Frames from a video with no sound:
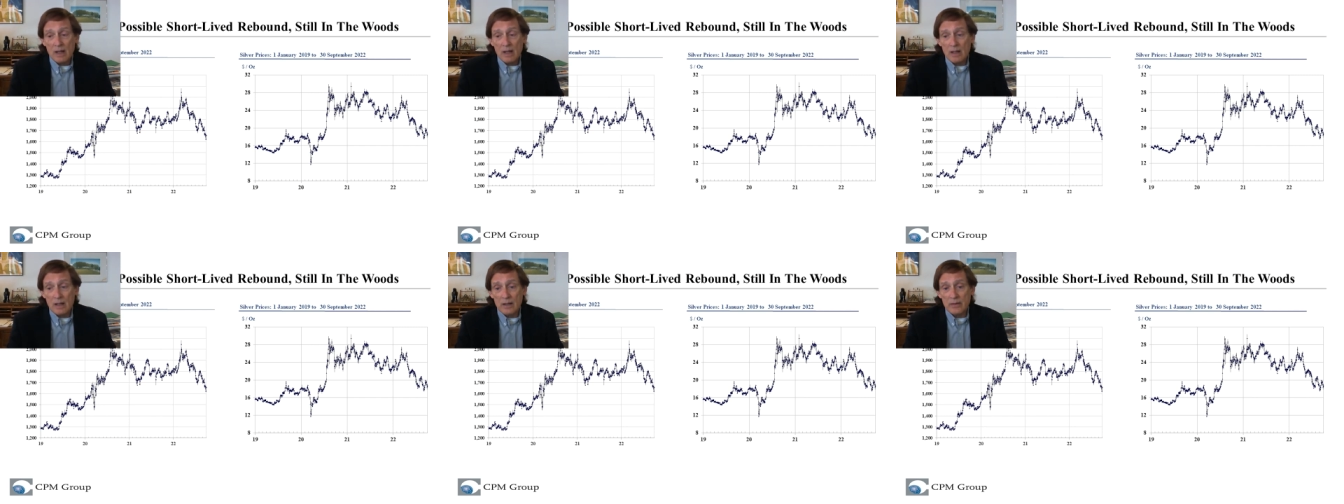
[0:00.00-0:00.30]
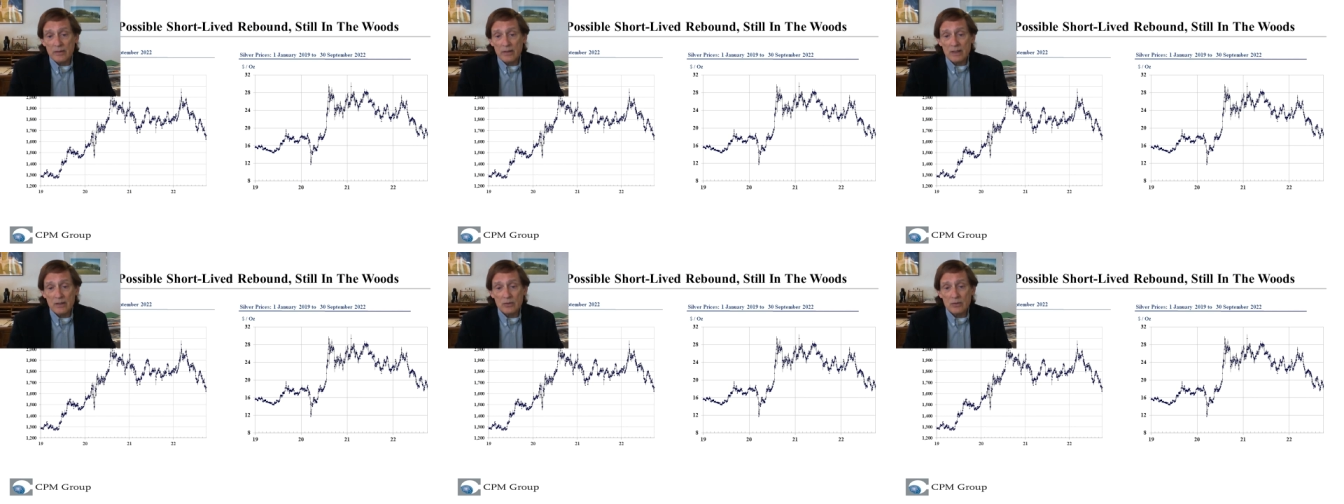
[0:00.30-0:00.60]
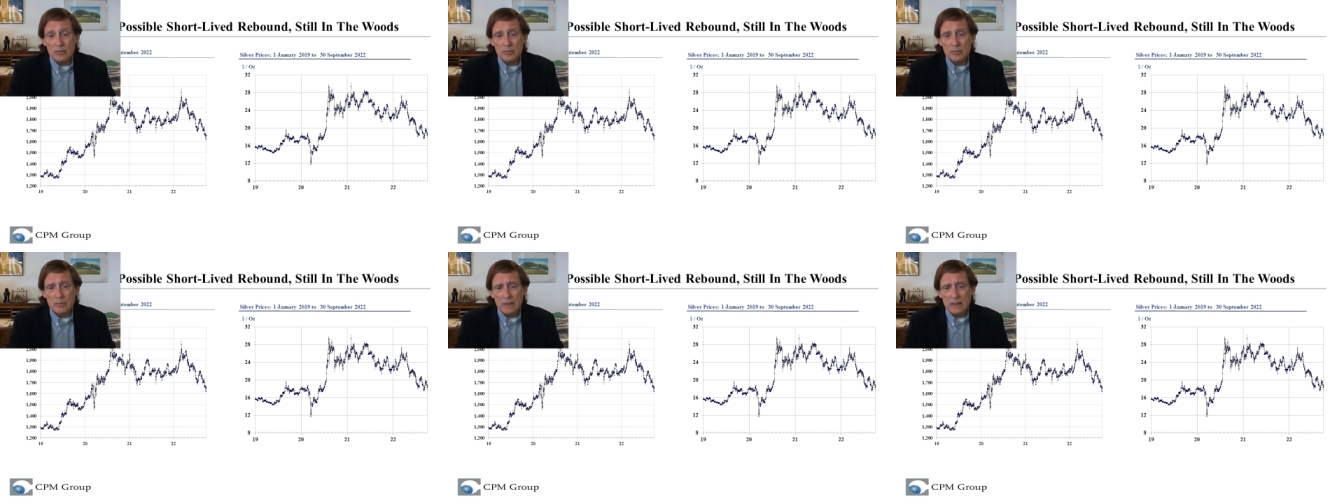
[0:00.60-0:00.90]
Uh, they
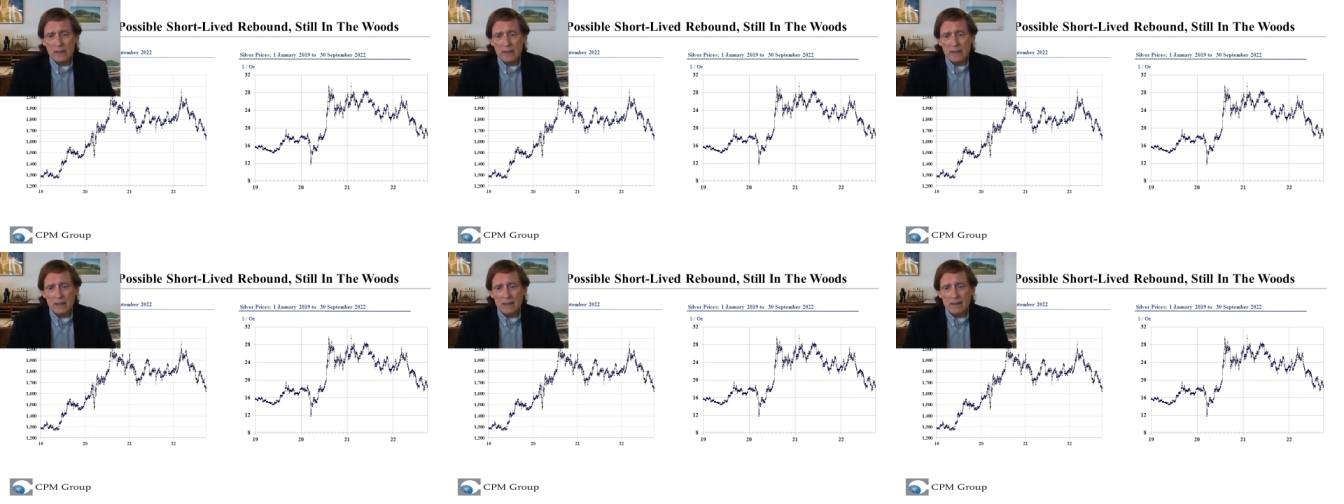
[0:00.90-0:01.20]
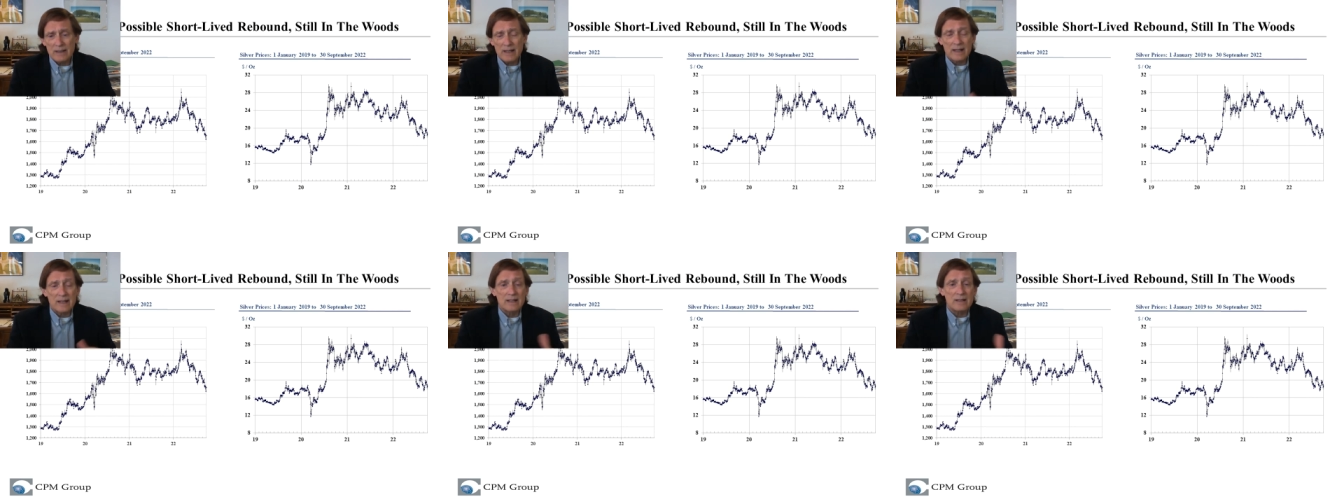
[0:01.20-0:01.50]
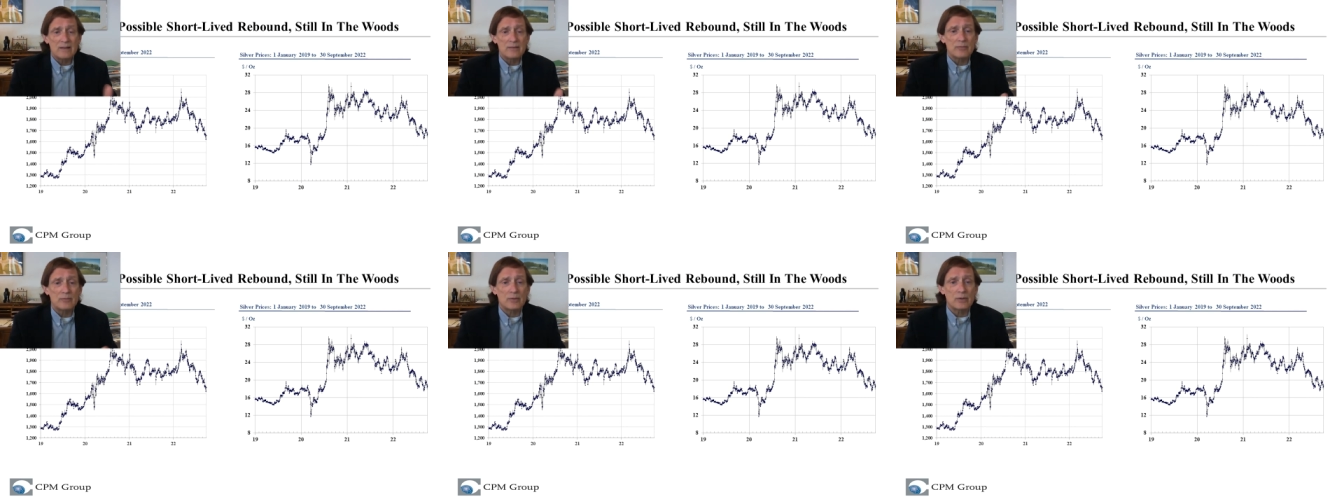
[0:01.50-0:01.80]
could be
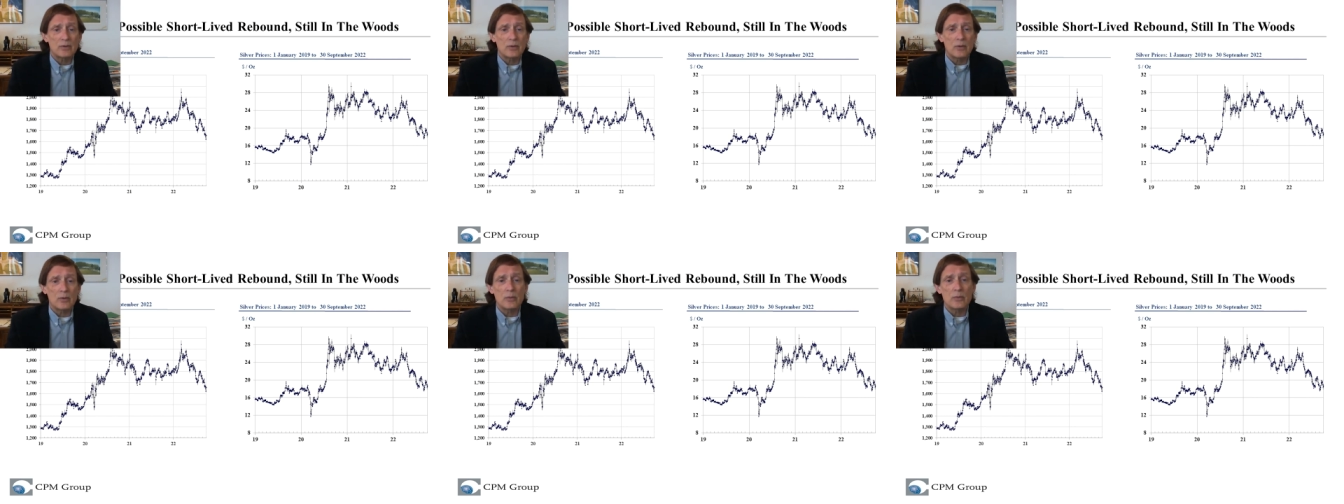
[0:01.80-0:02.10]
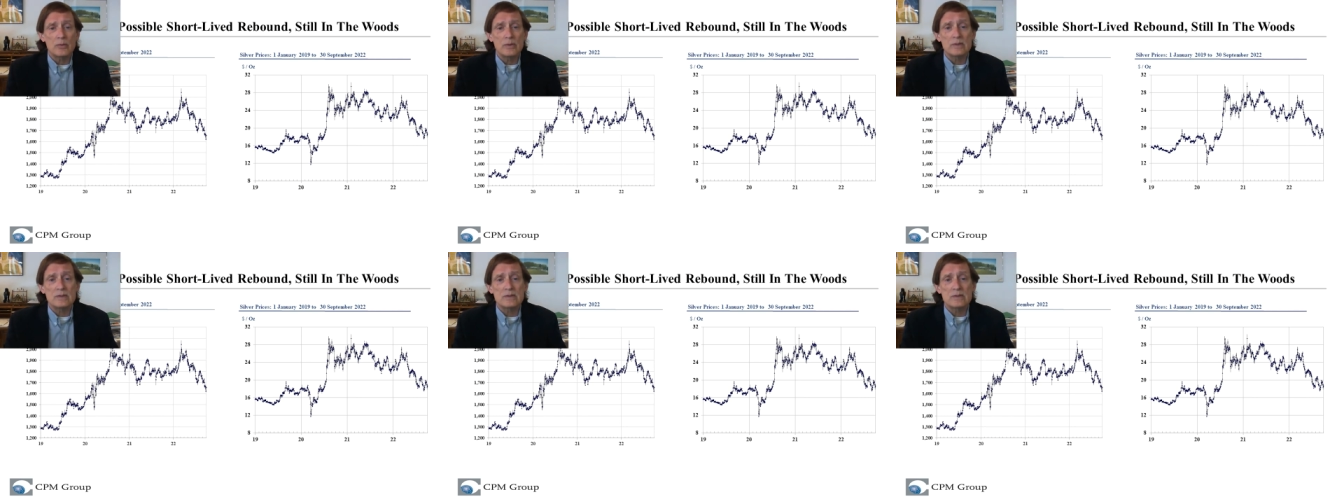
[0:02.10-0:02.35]
negative for gold